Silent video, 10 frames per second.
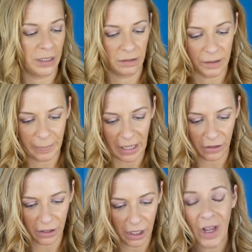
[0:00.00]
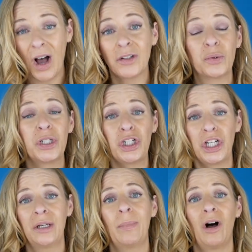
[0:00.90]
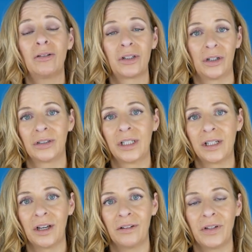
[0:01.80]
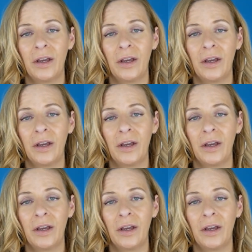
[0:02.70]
is better. Also a cheap alternative.